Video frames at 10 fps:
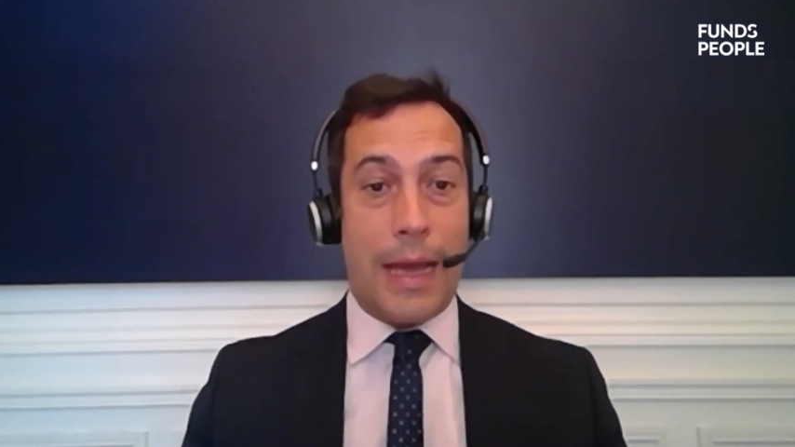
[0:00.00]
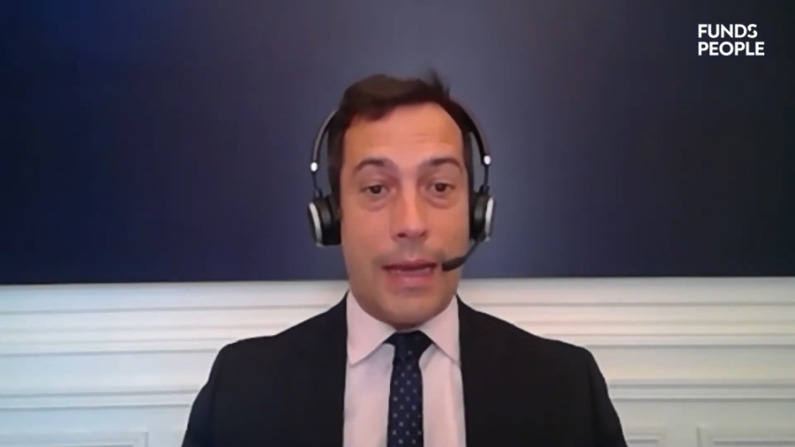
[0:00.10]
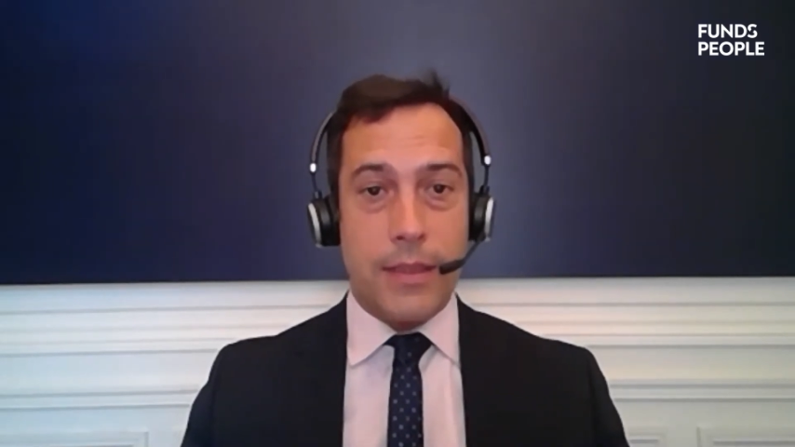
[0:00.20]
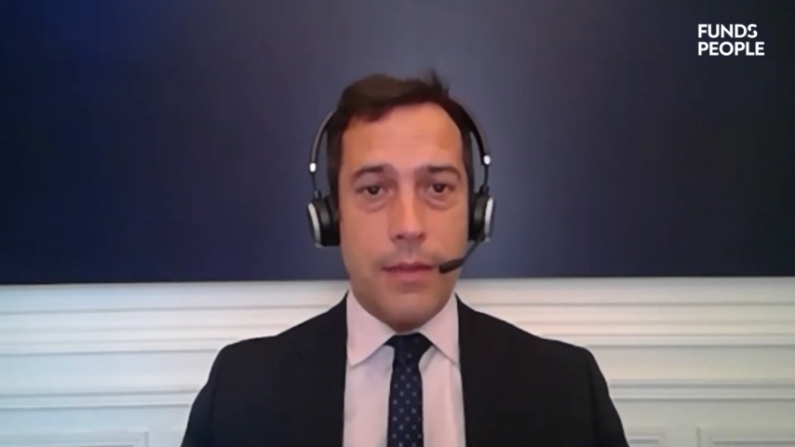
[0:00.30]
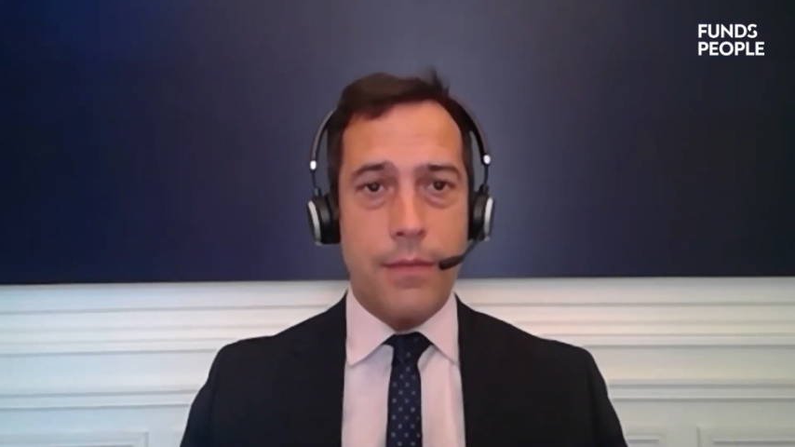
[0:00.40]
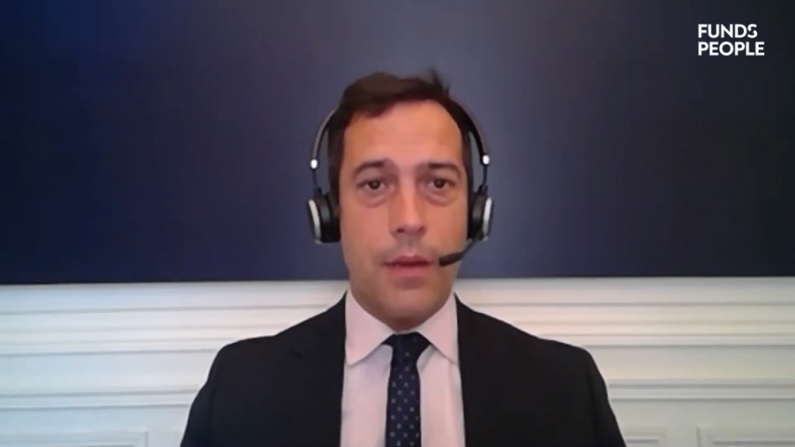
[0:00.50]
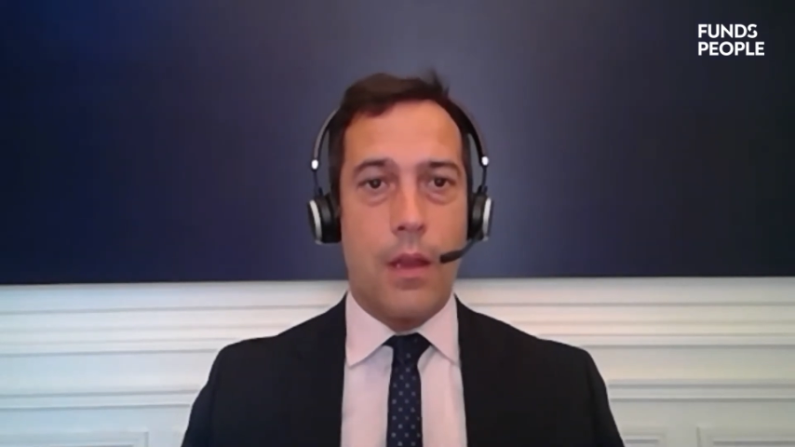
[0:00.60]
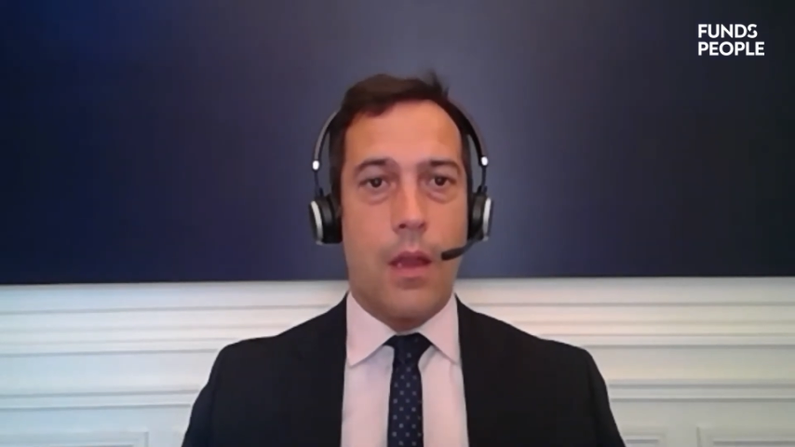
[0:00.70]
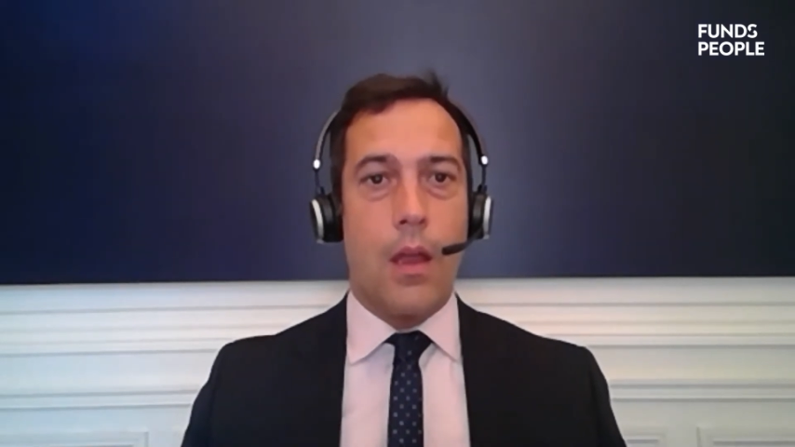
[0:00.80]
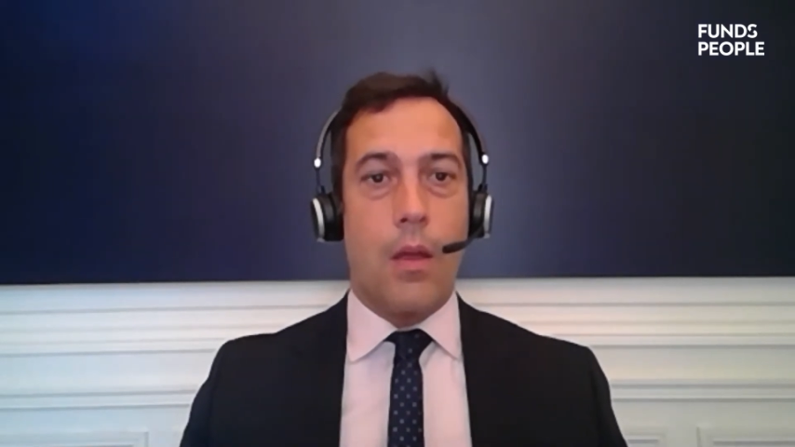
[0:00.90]
active,
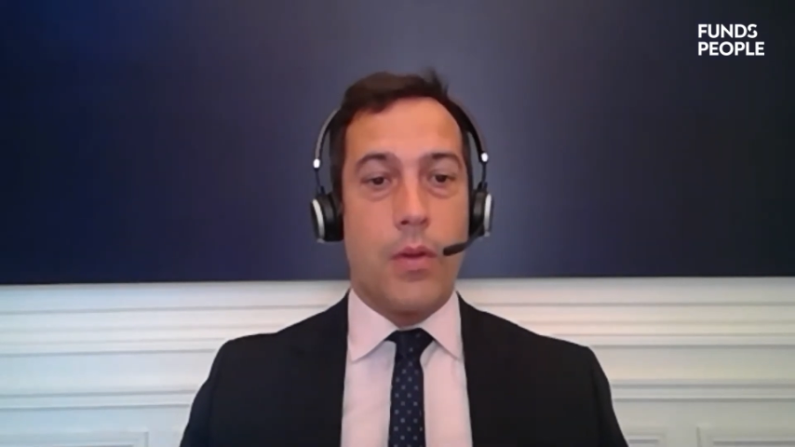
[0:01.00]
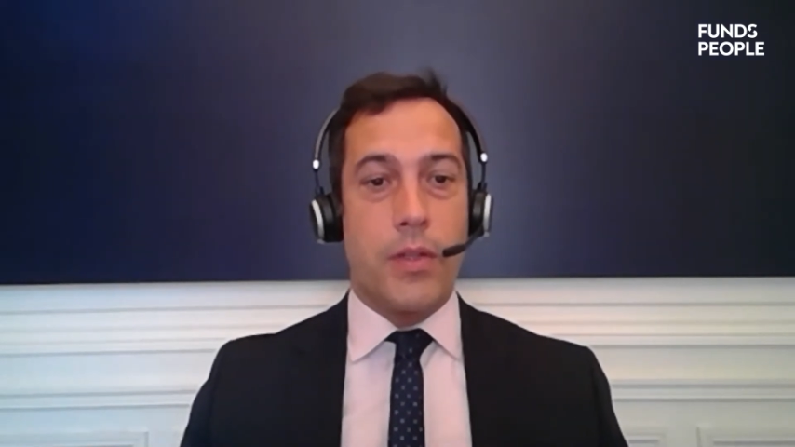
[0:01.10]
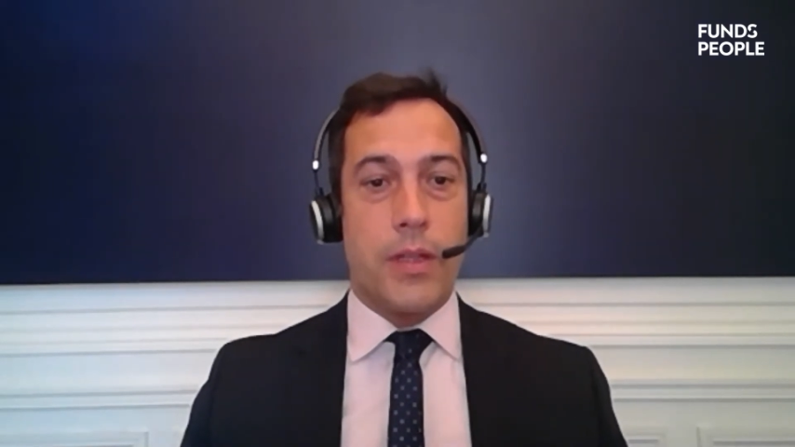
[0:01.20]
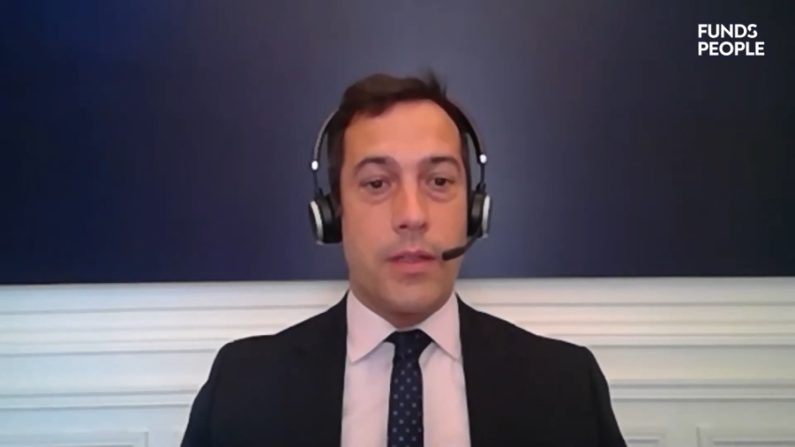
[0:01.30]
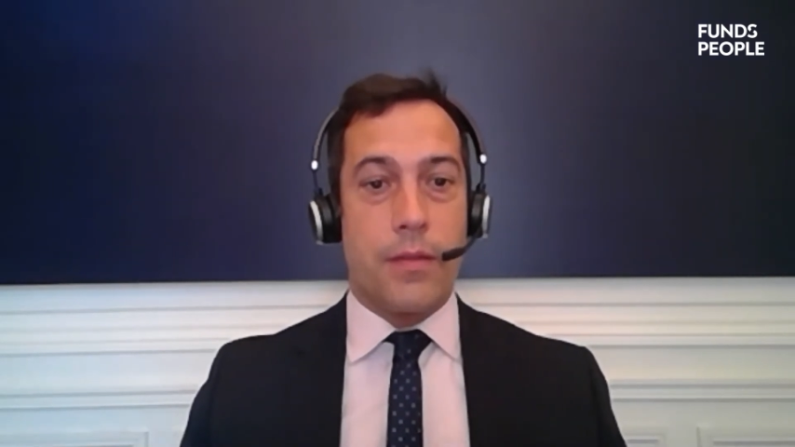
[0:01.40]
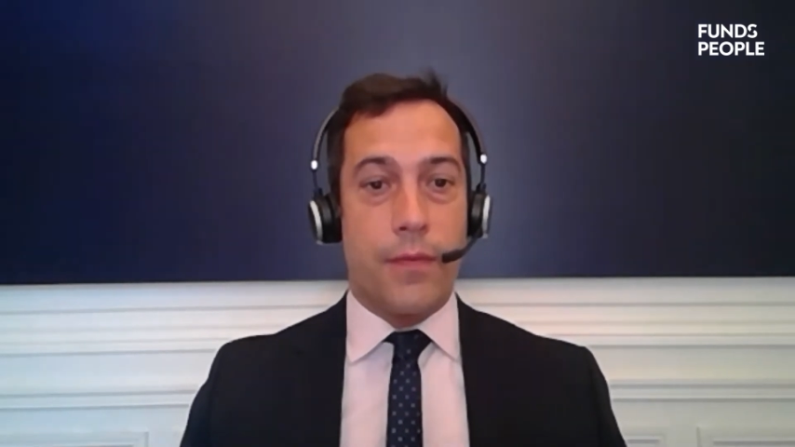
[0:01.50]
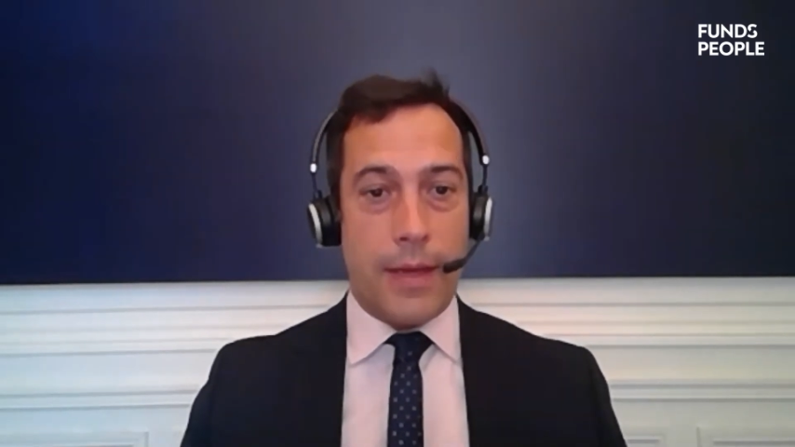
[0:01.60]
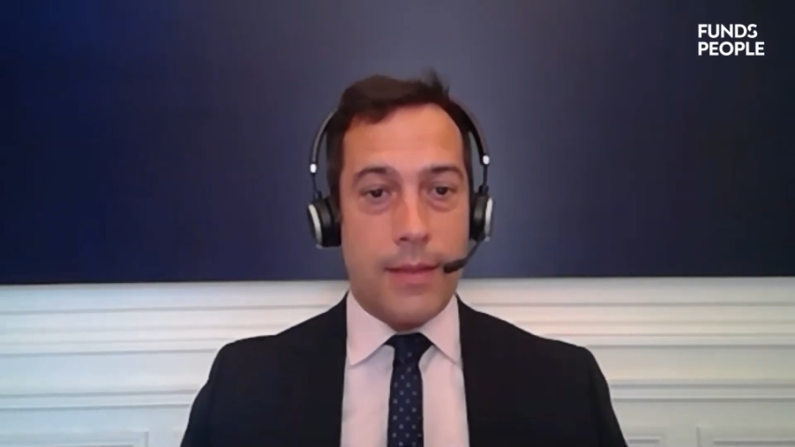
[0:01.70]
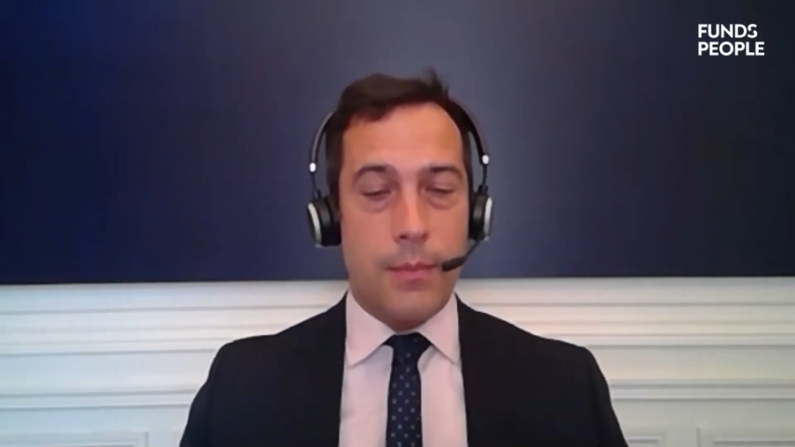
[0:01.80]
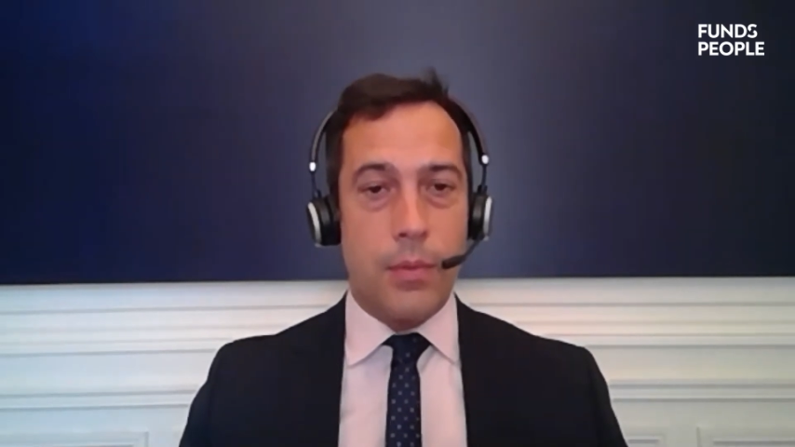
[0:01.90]
which is
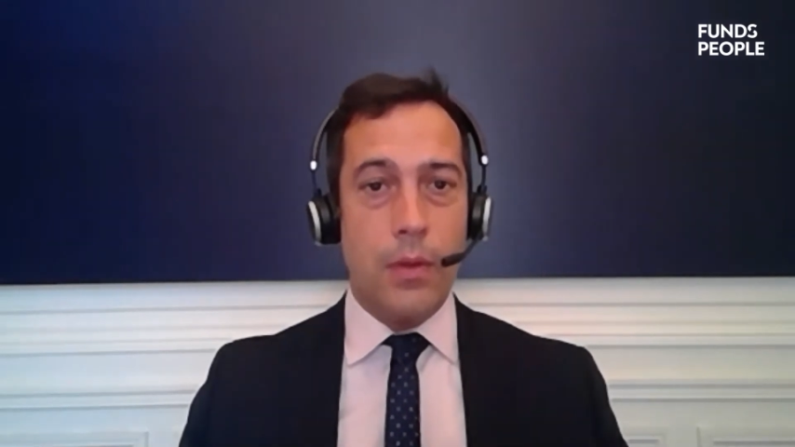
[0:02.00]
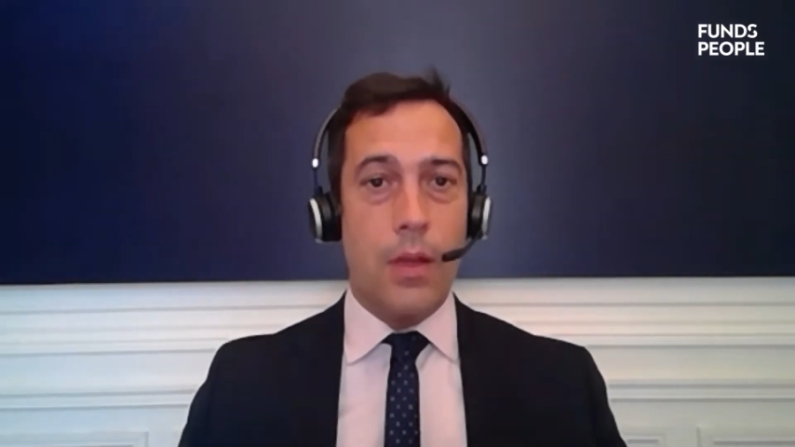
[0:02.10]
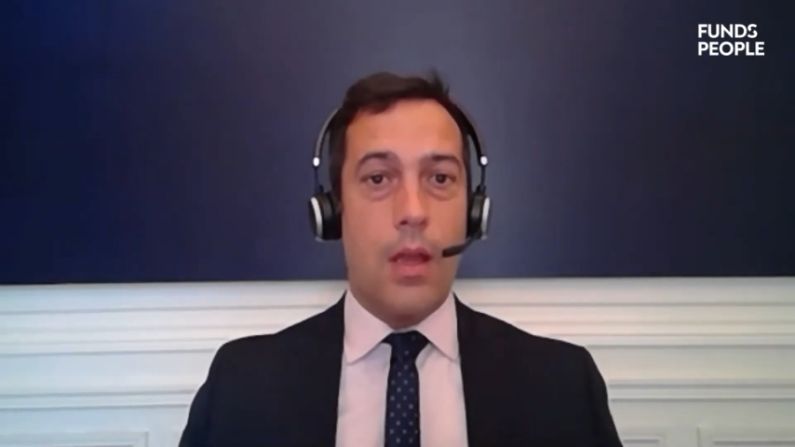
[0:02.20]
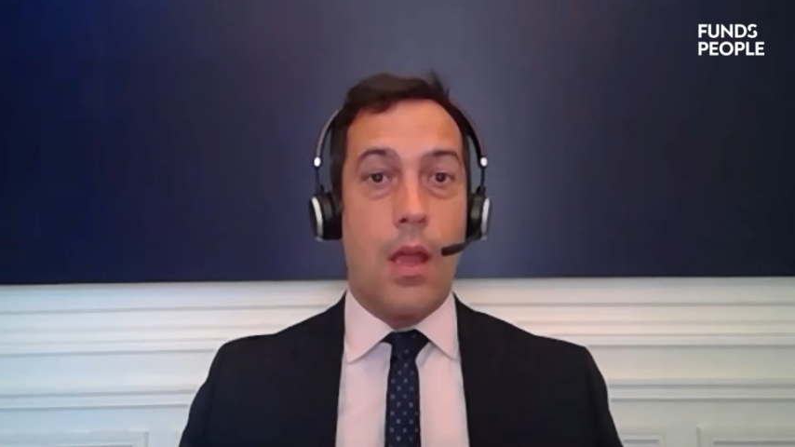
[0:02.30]
flexible,